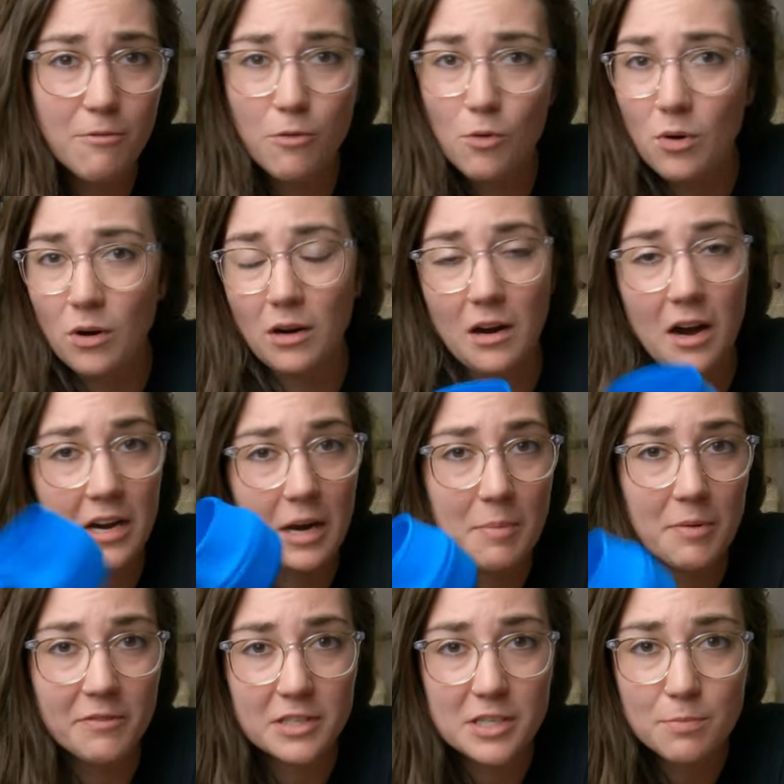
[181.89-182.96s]
for a
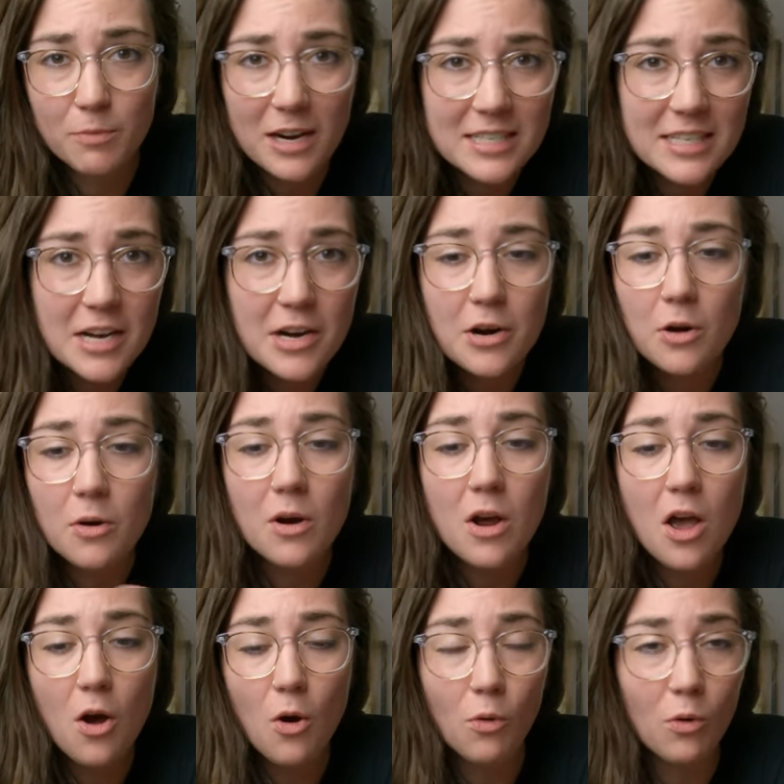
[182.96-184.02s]
cup of espresso
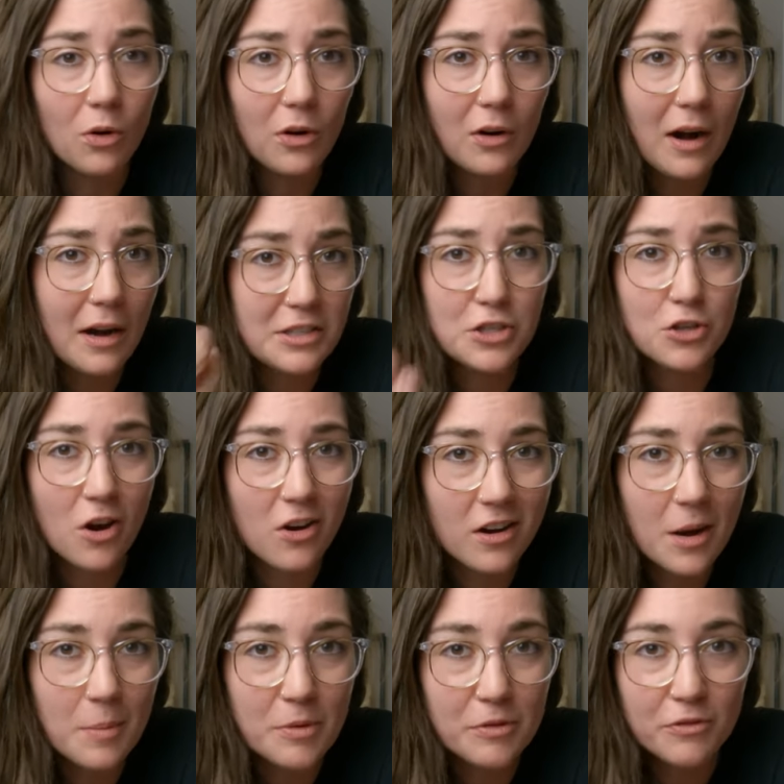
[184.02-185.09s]
or a
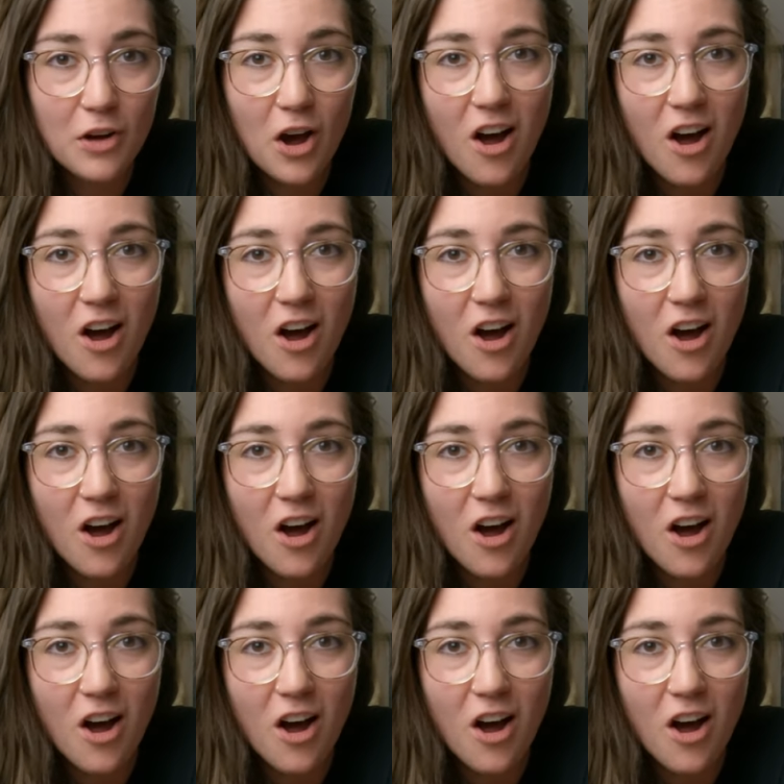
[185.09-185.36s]
strong cup of